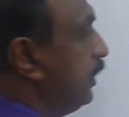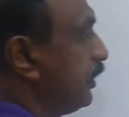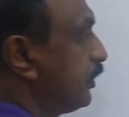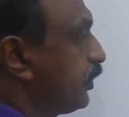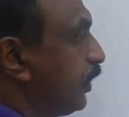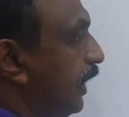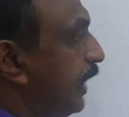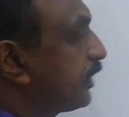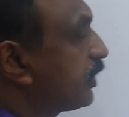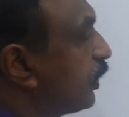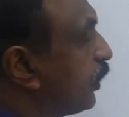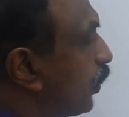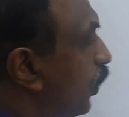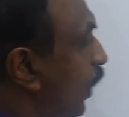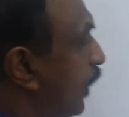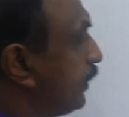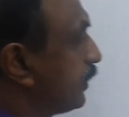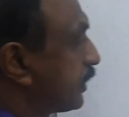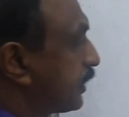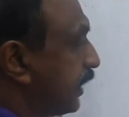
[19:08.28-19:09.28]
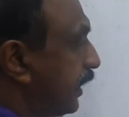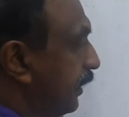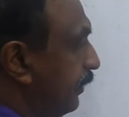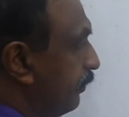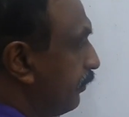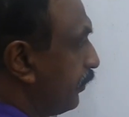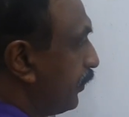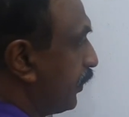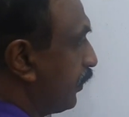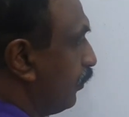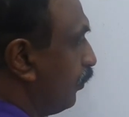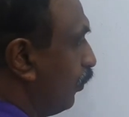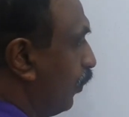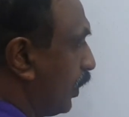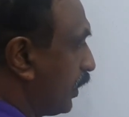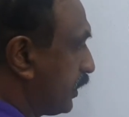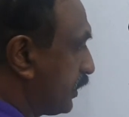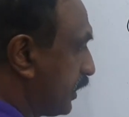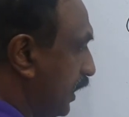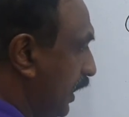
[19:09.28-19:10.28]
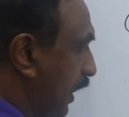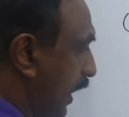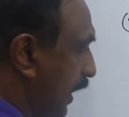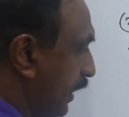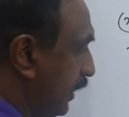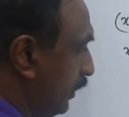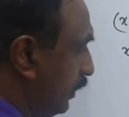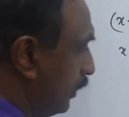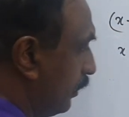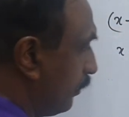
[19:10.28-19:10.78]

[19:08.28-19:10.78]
So let's draw and see. What is the line?